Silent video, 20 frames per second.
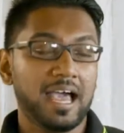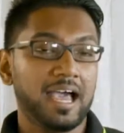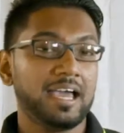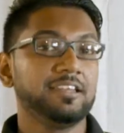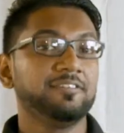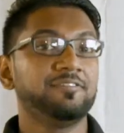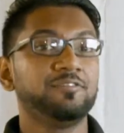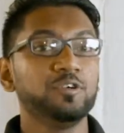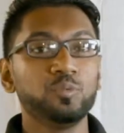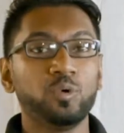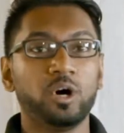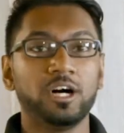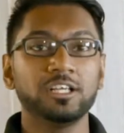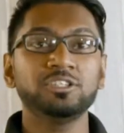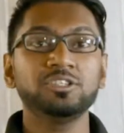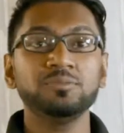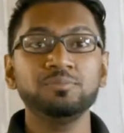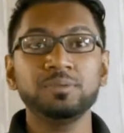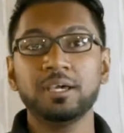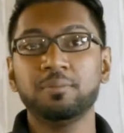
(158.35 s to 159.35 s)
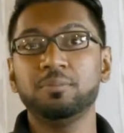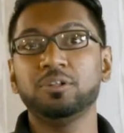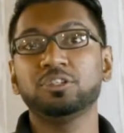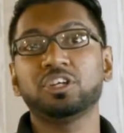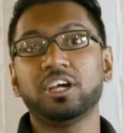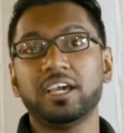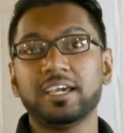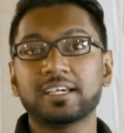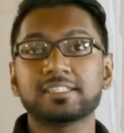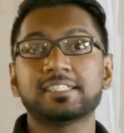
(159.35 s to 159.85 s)
And if we want to be able
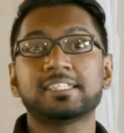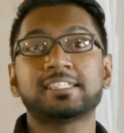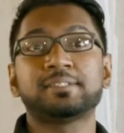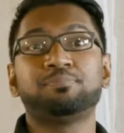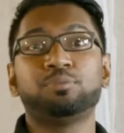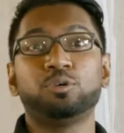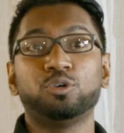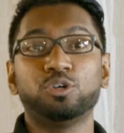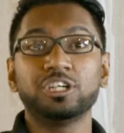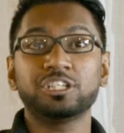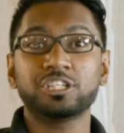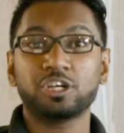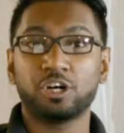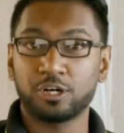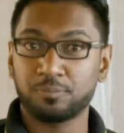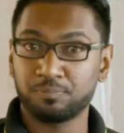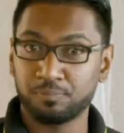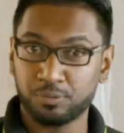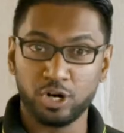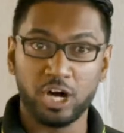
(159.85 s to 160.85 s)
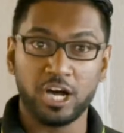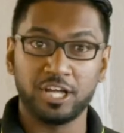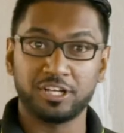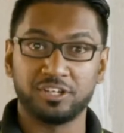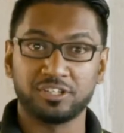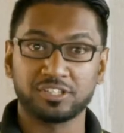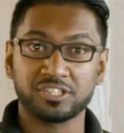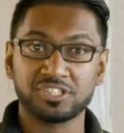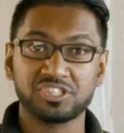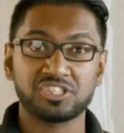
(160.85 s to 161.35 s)
to export our
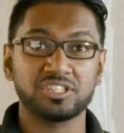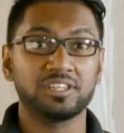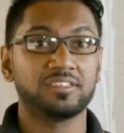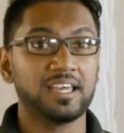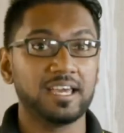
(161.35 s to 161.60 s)
products,